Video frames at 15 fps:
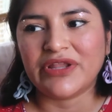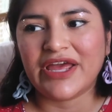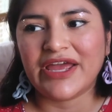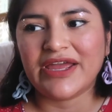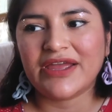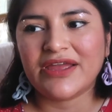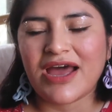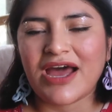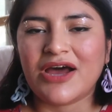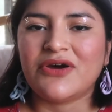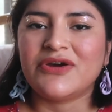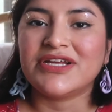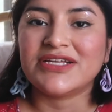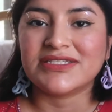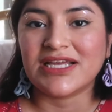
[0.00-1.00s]
like
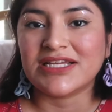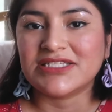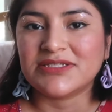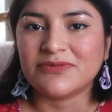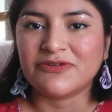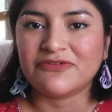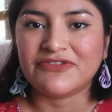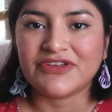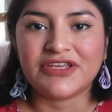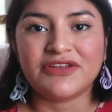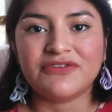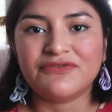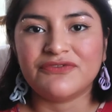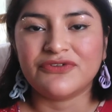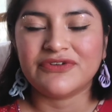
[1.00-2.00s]
how accessible
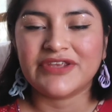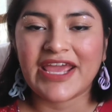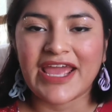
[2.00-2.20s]
vegan food